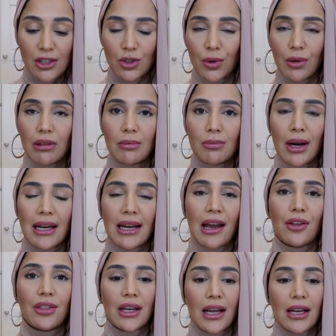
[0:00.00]
are doing them right
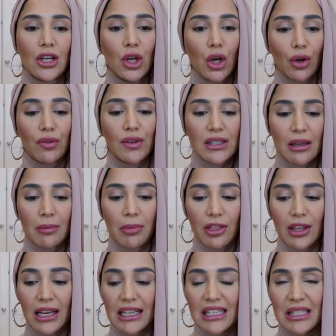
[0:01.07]
now that I look for
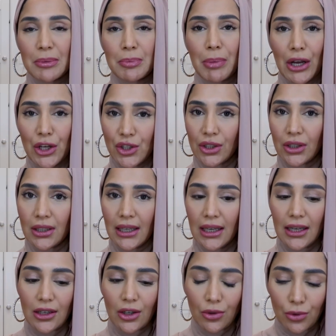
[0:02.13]
something special
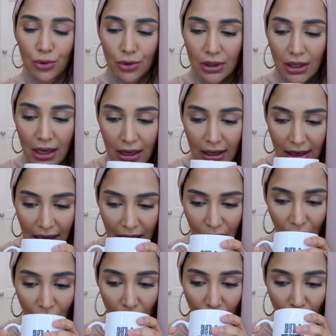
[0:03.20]
in an oud. Now,